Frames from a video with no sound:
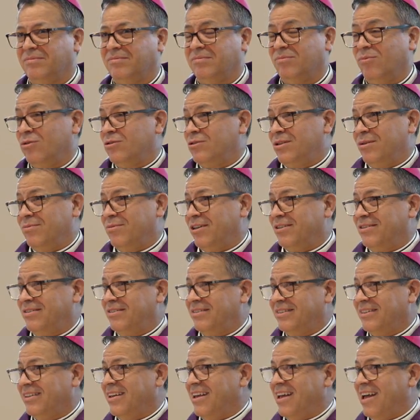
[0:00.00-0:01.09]
Most of
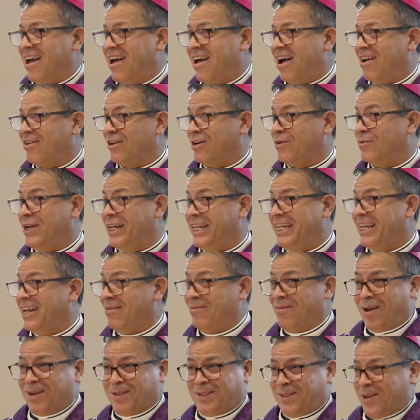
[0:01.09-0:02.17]
us are greedy
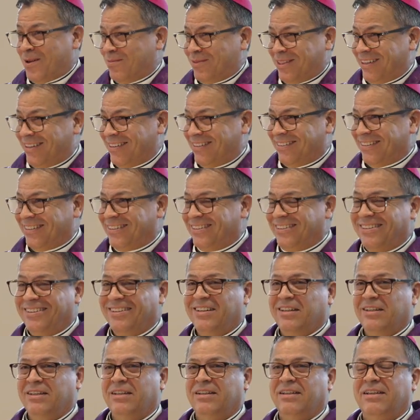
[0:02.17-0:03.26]
about something.
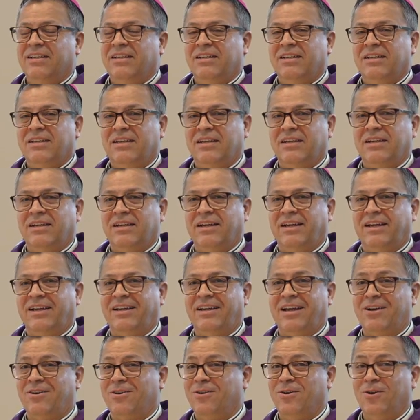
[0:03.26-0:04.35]
And
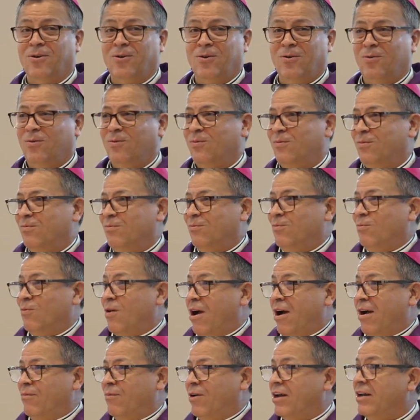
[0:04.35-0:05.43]
I don't know
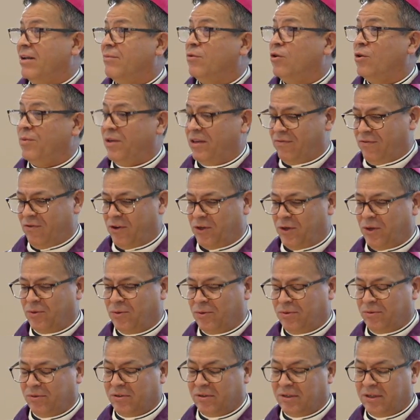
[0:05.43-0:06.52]
what it would be for
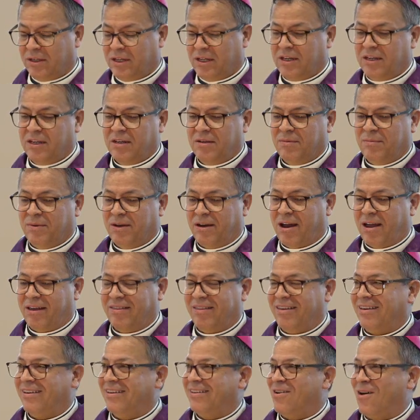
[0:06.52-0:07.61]
you, but I
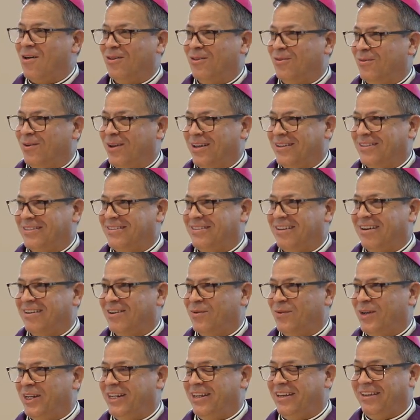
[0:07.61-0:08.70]
think all of us are
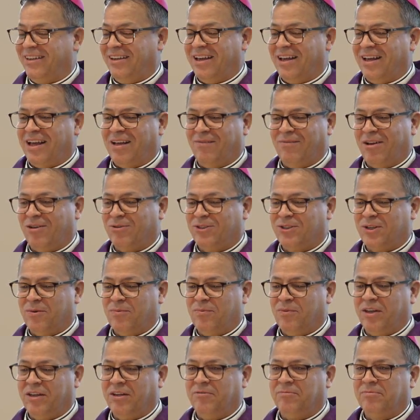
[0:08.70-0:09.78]
greedy about
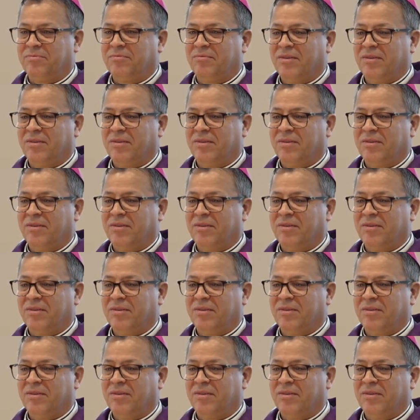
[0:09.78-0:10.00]
something.